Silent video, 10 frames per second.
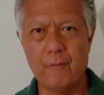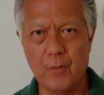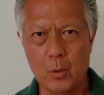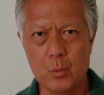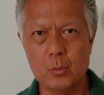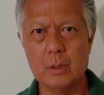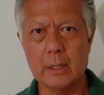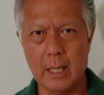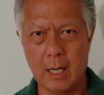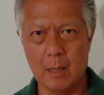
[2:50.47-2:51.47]

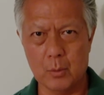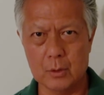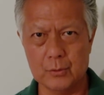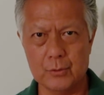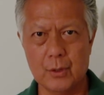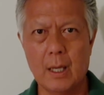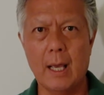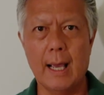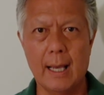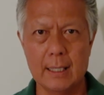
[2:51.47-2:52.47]
phone
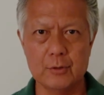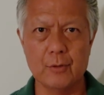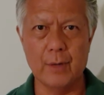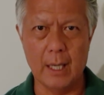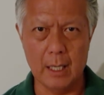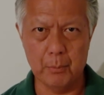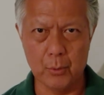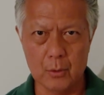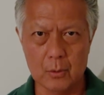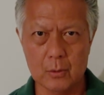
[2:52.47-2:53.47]
cameras as of
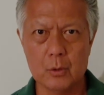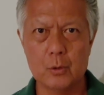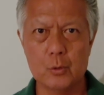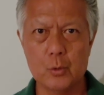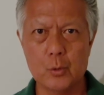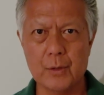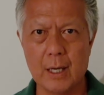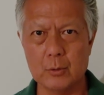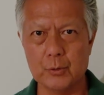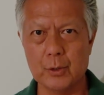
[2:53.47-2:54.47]
April
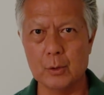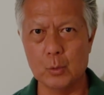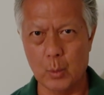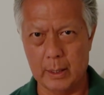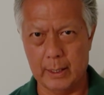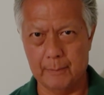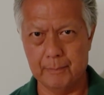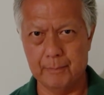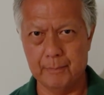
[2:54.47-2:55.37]
2020.